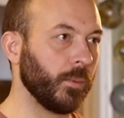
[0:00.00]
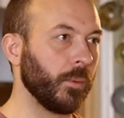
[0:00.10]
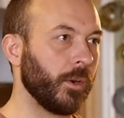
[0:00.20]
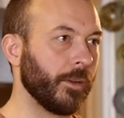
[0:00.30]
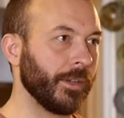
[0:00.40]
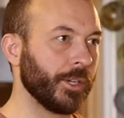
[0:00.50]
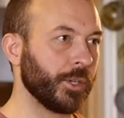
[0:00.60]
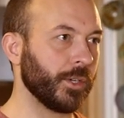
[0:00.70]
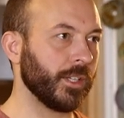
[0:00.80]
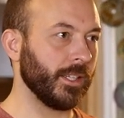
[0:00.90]
we want to make
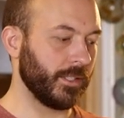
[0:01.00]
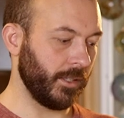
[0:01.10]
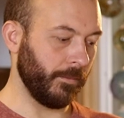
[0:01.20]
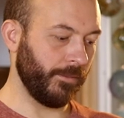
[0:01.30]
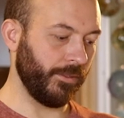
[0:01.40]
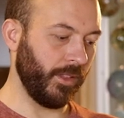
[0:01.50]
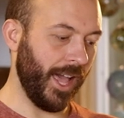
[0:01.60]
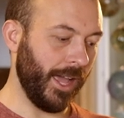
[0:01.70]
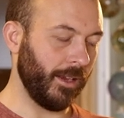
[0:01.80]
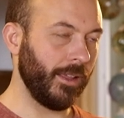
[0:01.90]
sure to get some
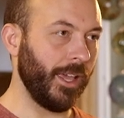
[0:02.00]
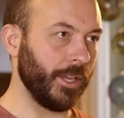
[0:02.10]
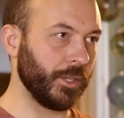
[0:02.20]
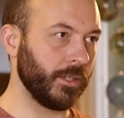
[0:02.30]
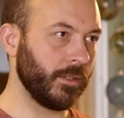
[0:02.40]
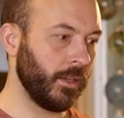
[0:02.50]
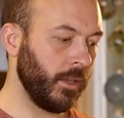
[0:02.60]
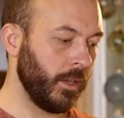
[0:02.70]
flat edges